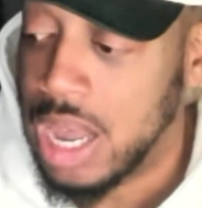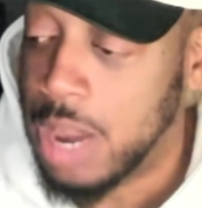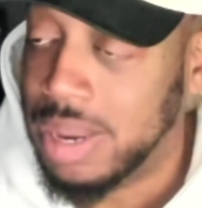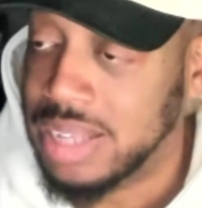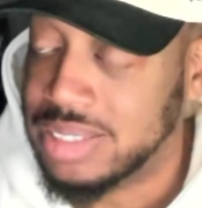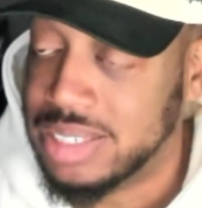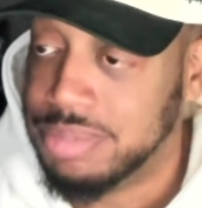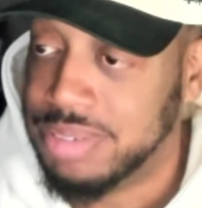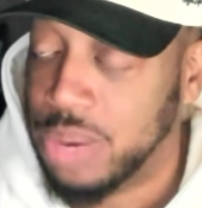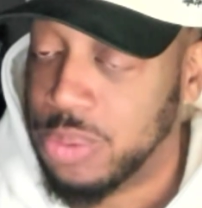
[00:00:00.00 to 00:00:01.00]
I would like to see
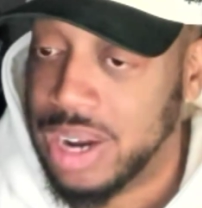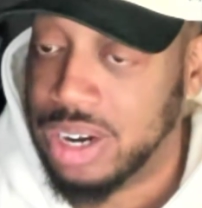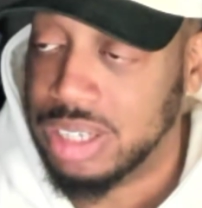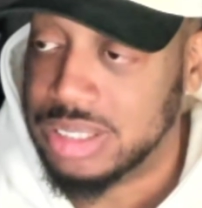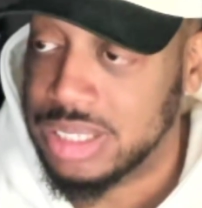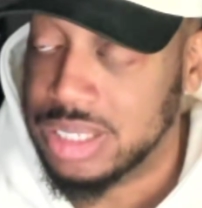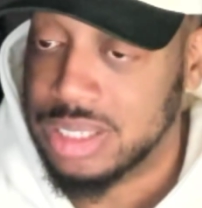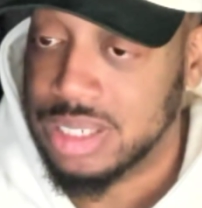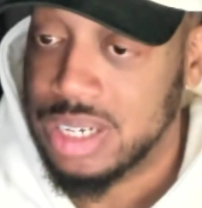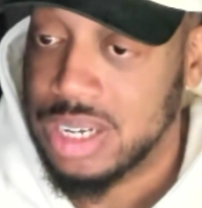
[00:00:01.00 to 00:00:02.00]
him fight Ryan
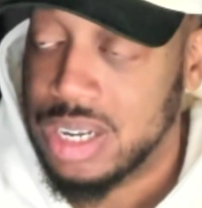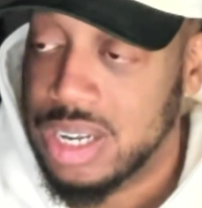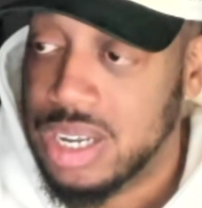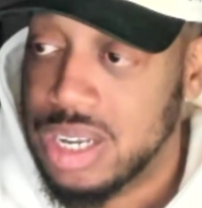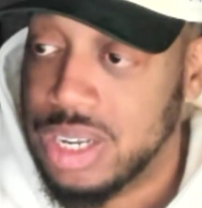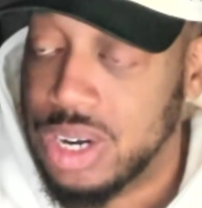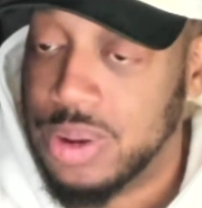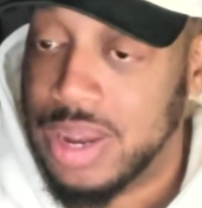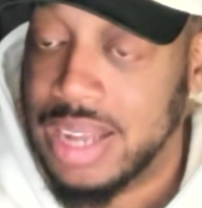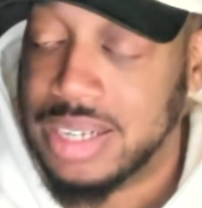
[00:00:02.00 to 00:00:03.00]
Garcia. You know,
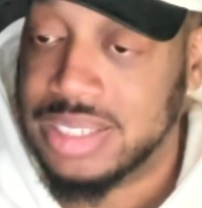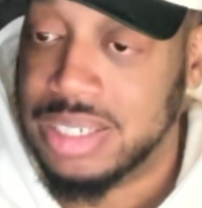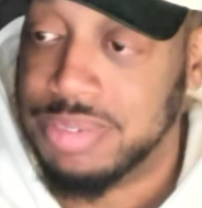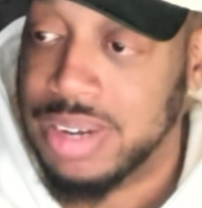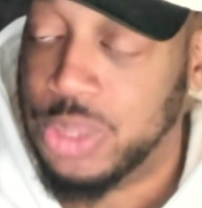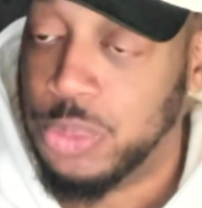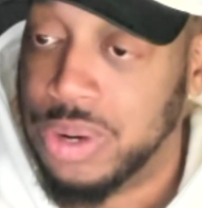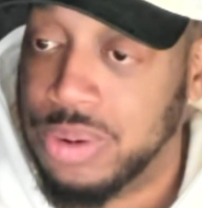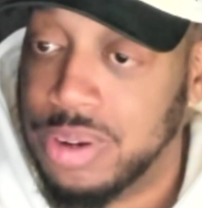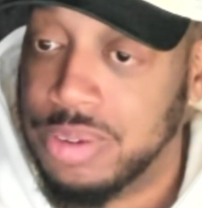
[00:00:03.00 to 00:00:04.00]
I'd like to see him fight the
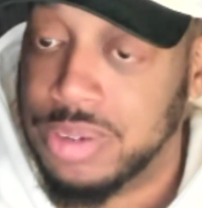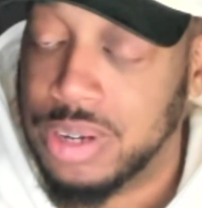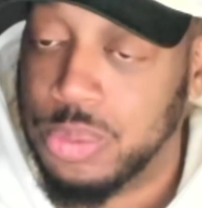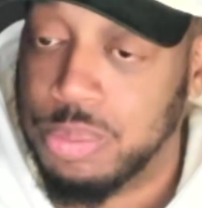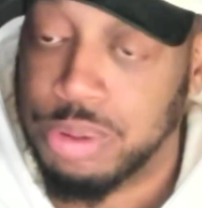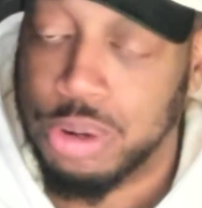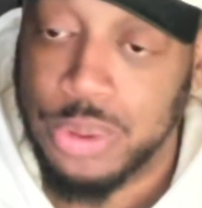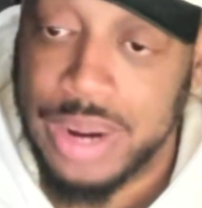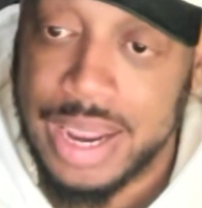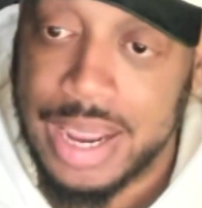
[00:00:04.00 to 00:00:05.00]
winner of, uh, Pro
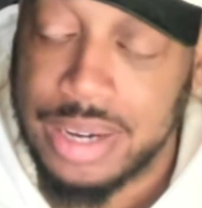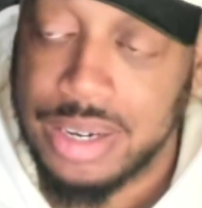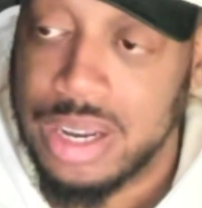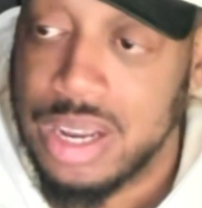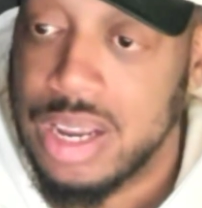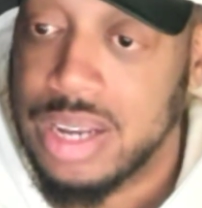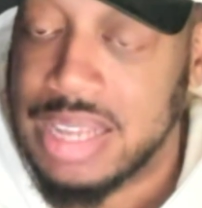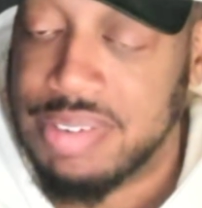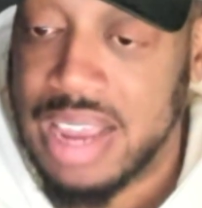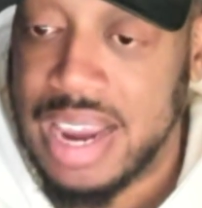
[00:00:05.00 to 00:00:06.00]
Grey and
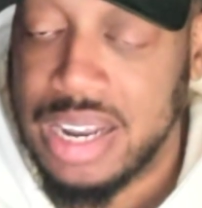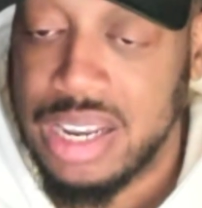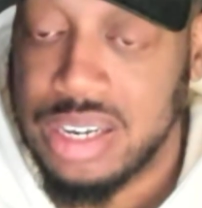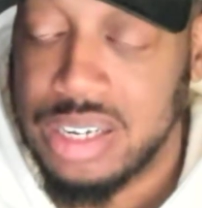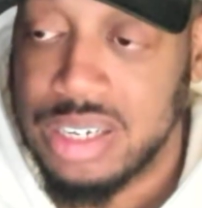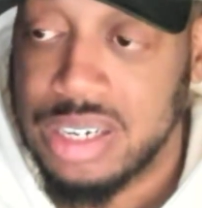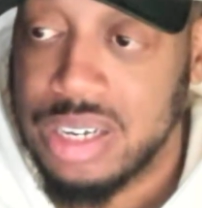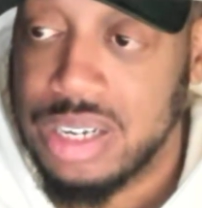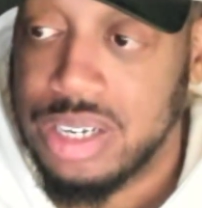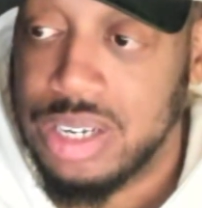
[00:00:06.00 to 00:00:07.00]
Devin Haney.
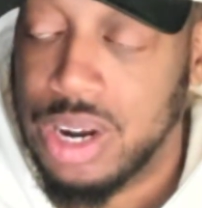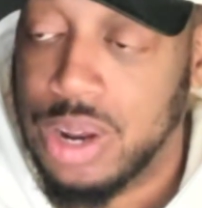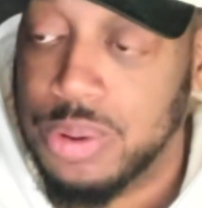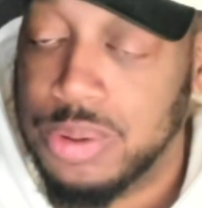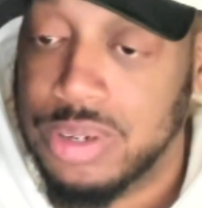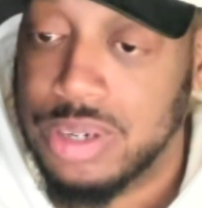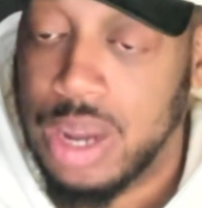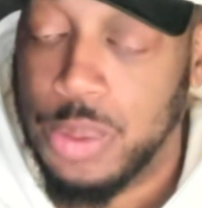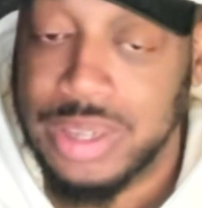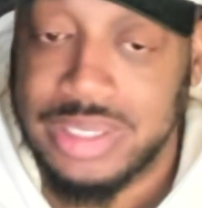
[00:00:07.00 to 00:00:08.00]
You know,
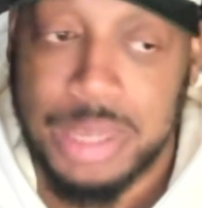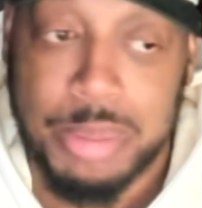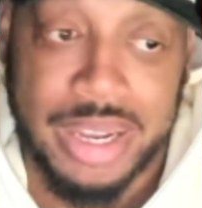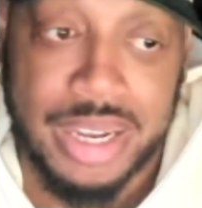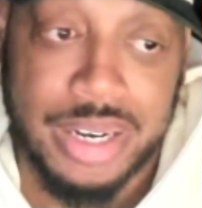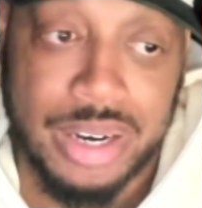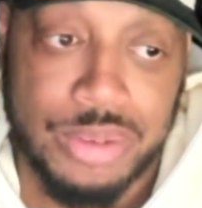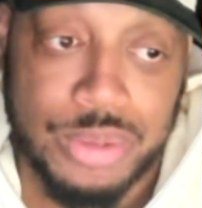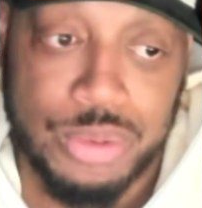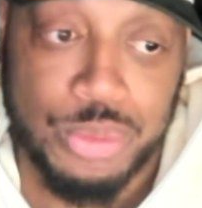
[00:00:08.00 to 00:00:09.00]
I want to see him back in there
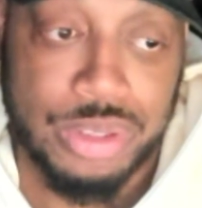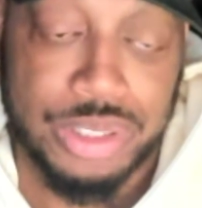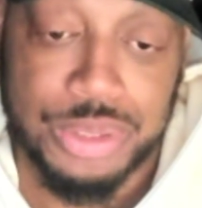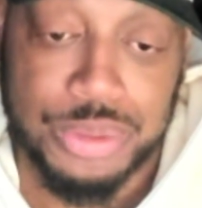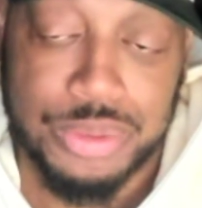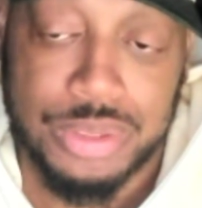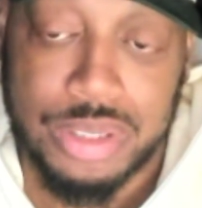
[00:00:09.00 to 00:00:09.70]
real, real soon.